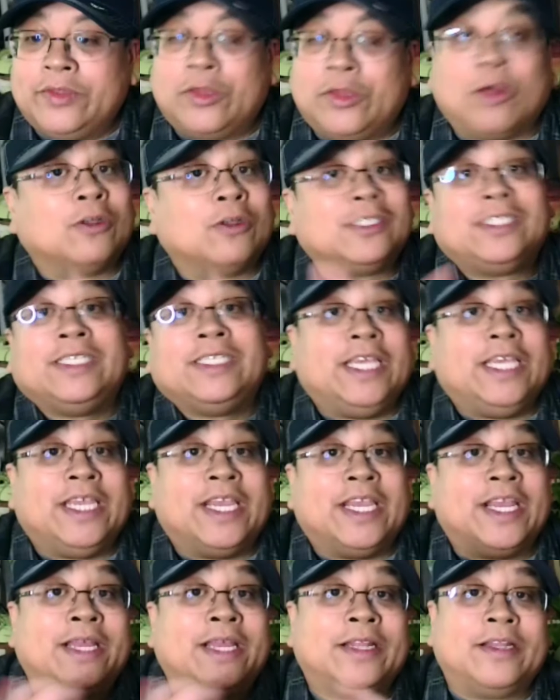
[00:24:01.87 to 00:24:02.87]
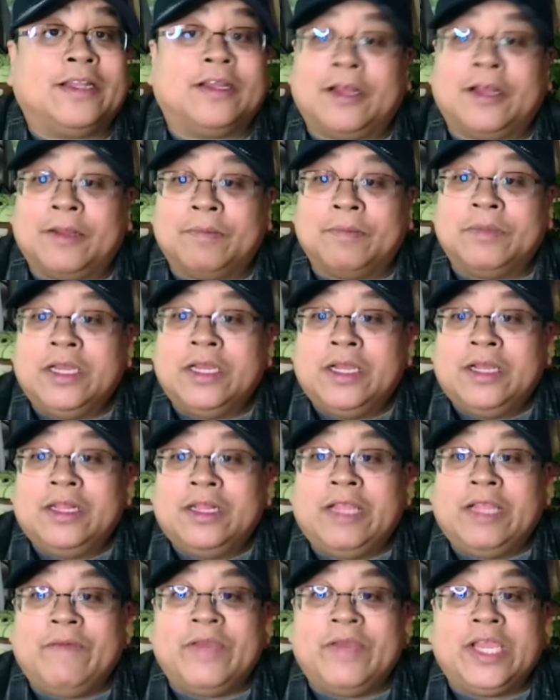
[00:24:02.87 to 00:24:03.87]
Darcy and um,
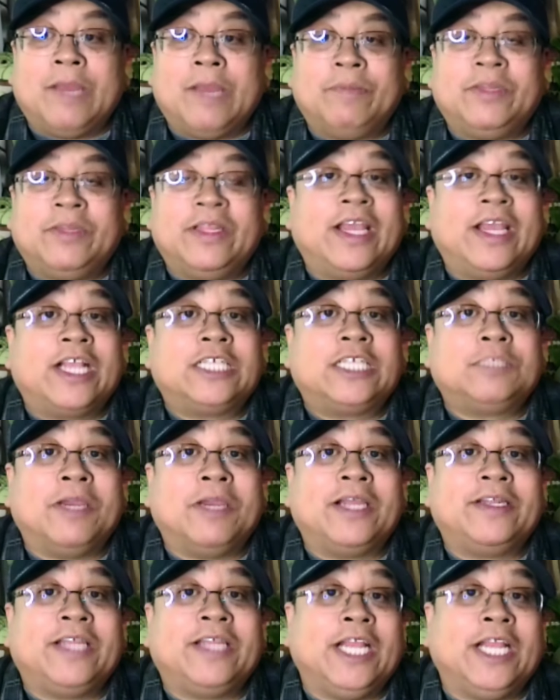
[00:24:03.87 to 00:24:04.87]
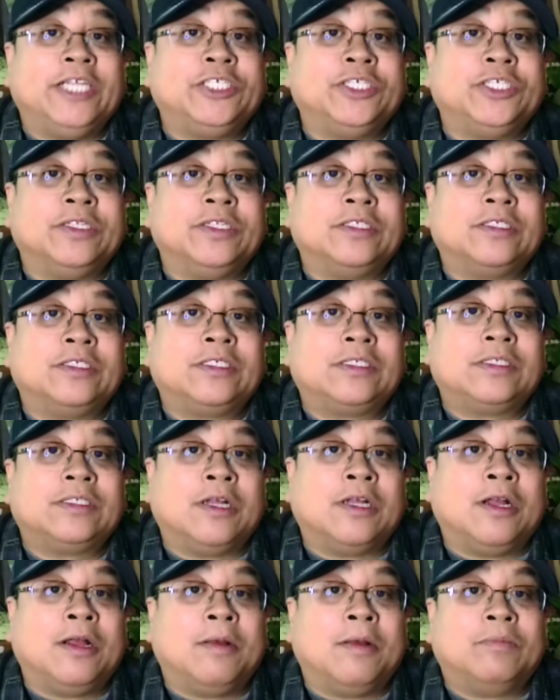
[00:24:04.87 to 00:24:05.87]
living up to the expectations
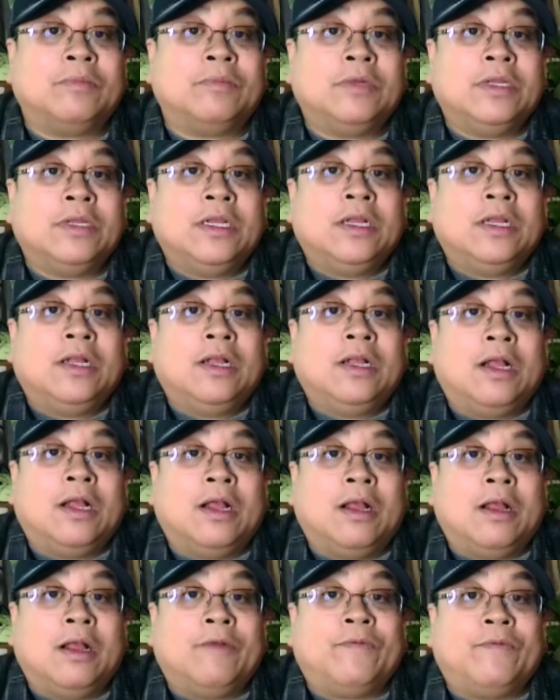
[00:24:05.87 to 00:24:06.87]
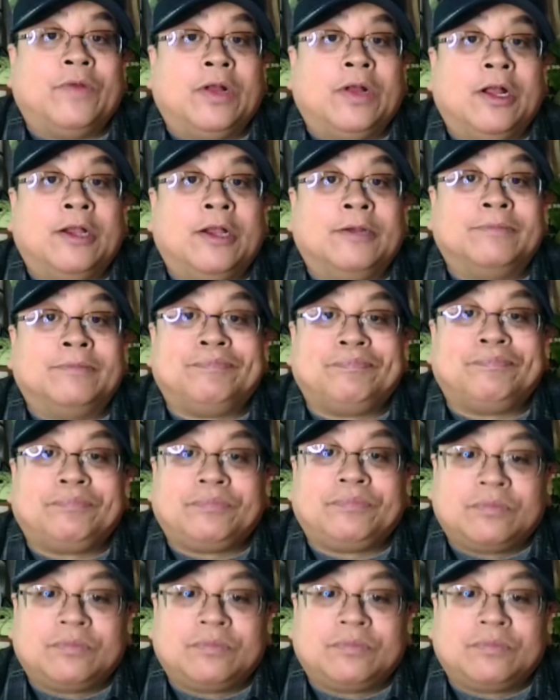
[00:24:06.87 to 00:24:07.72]
um, of um,